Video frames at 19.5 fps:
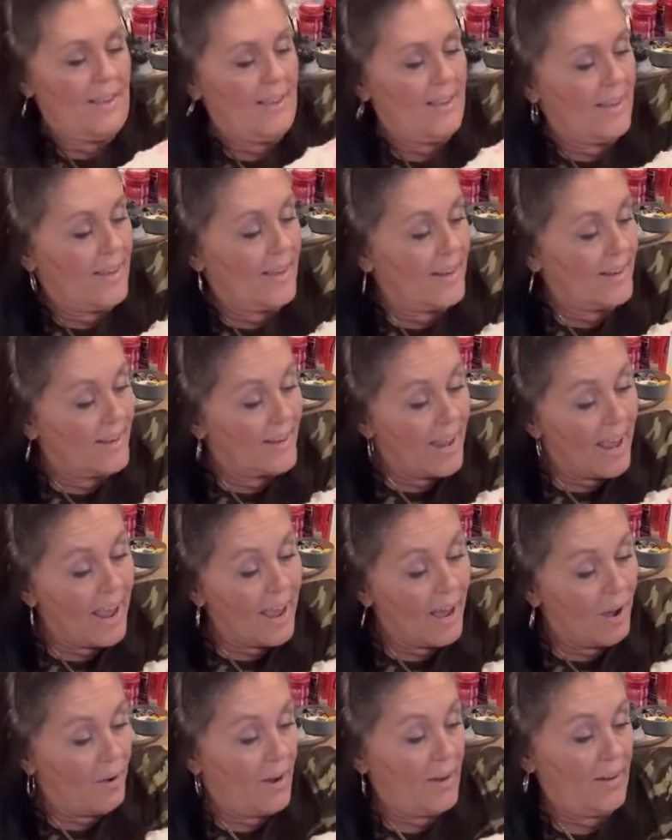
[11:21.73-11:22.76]
And
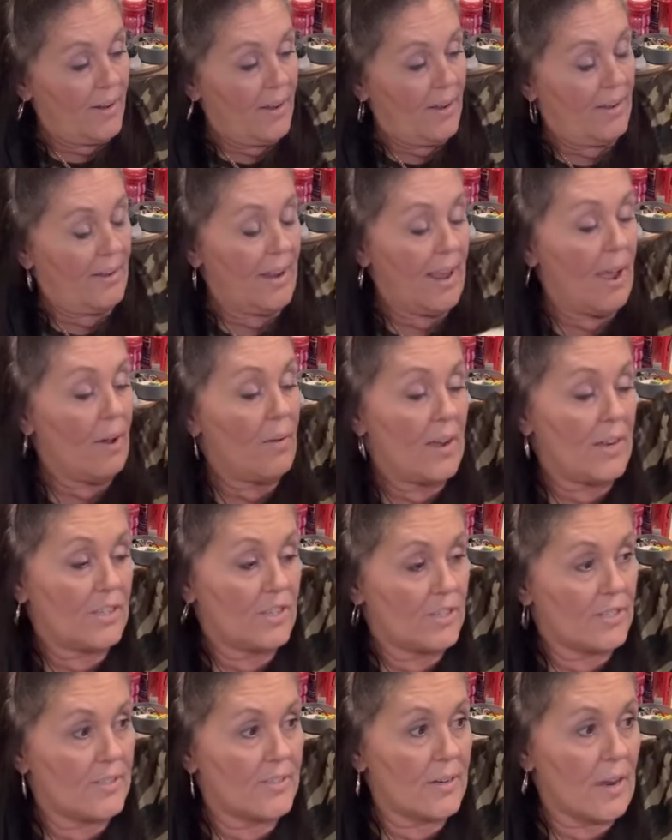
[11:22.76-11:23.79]
now I
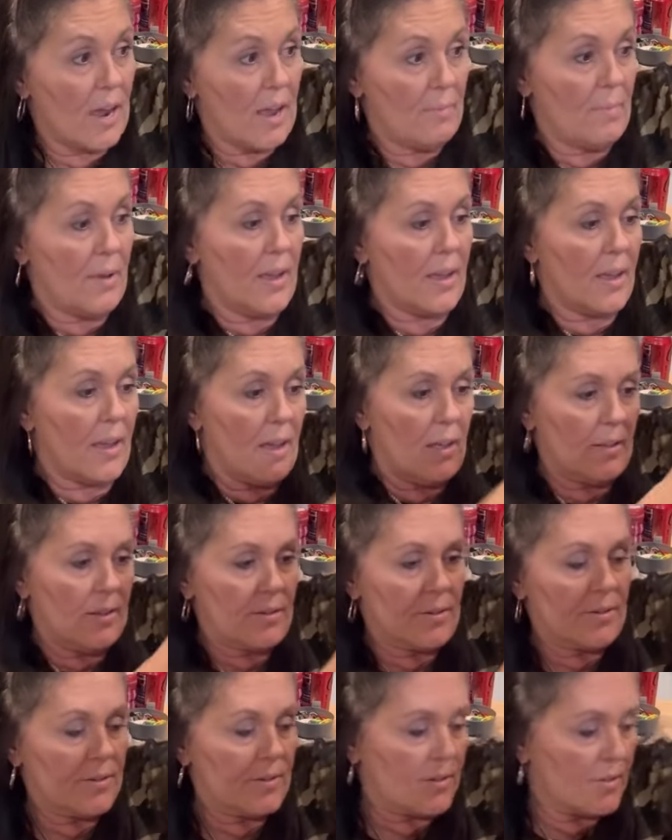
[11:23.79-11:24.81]
just tie my
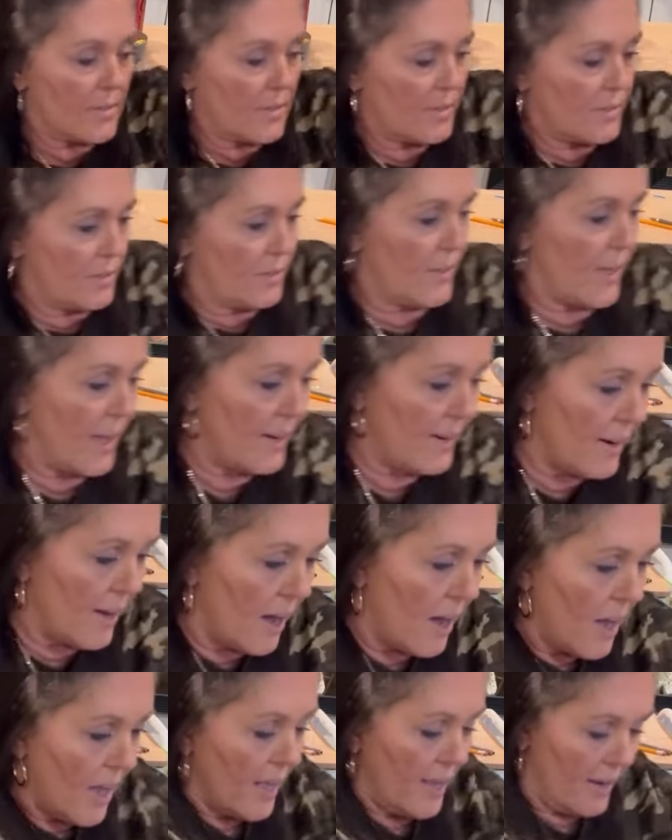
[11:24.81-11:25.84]
colors. I do that
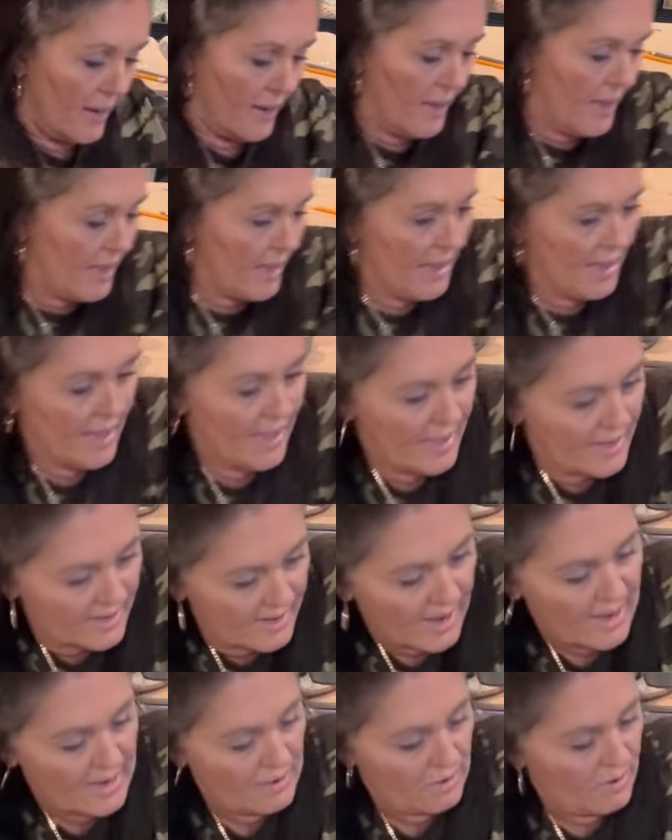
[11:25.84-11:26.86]
knot, and
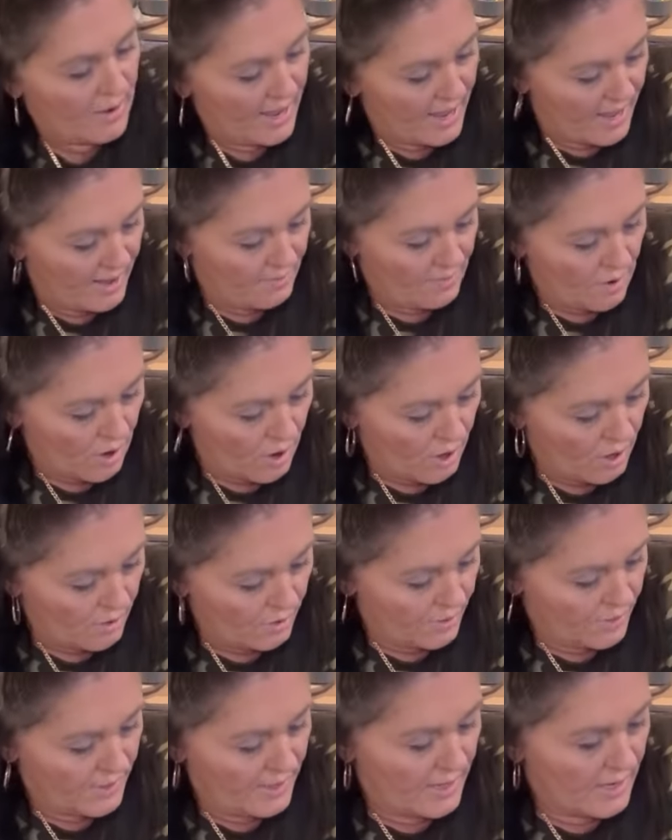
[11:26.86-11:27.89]
I don't have all
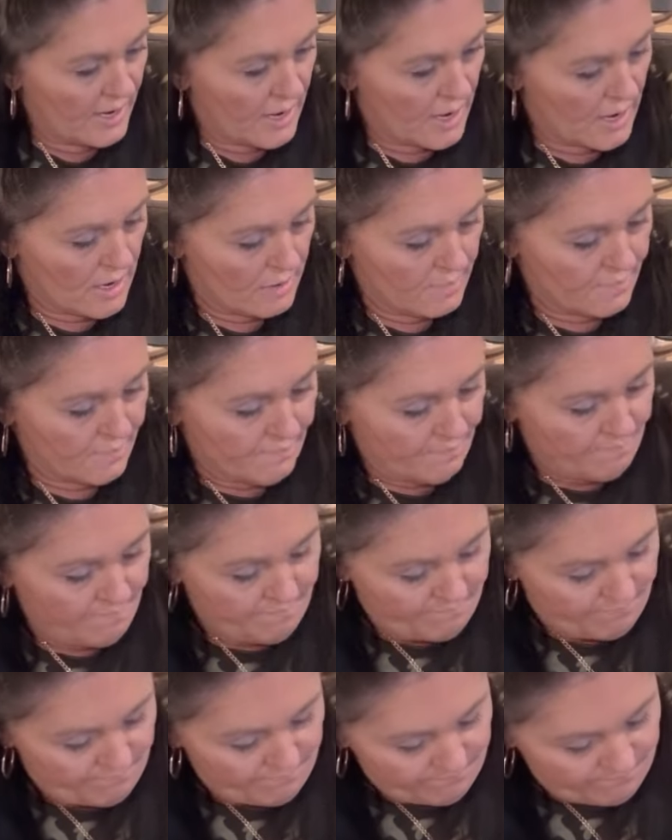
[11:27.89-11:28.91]
the
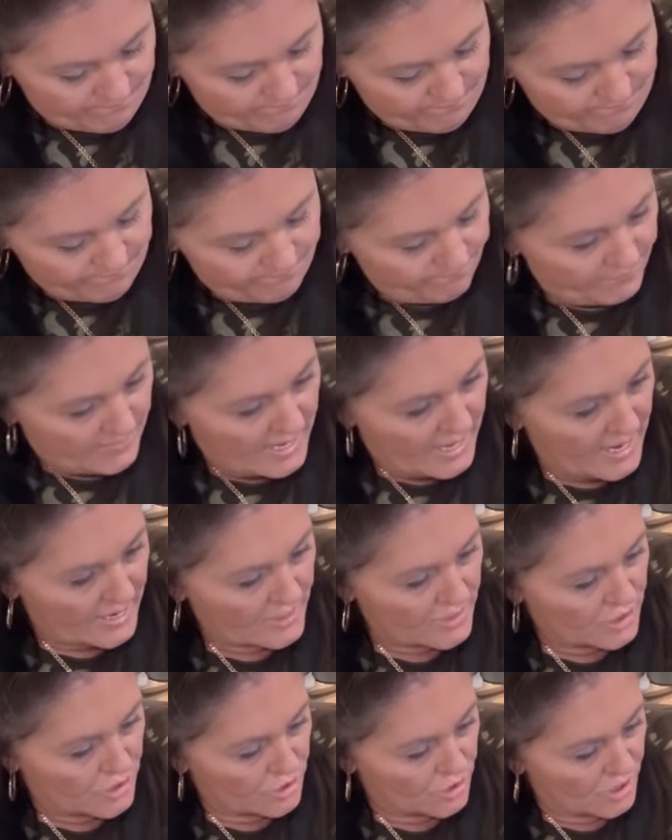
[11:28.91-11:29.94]

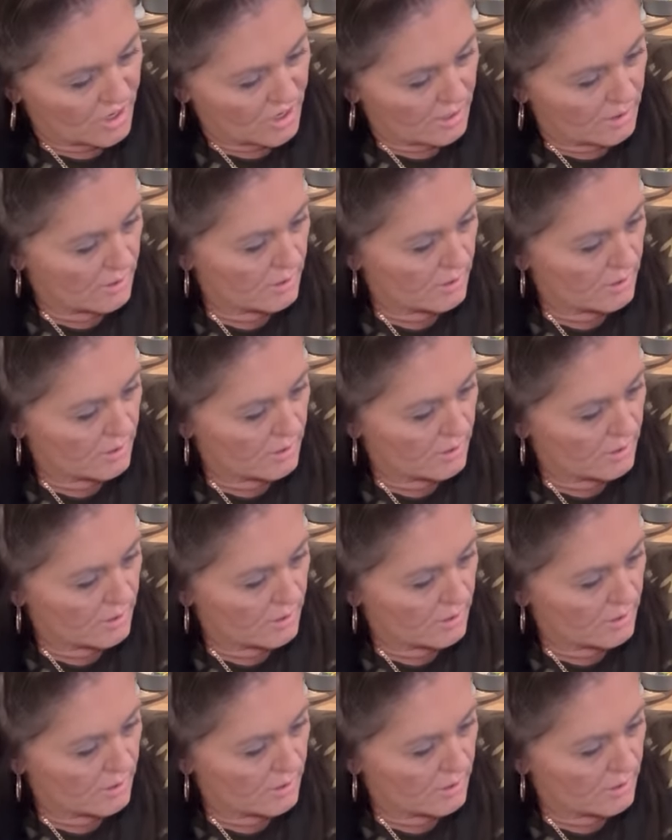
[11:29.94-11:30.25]
extra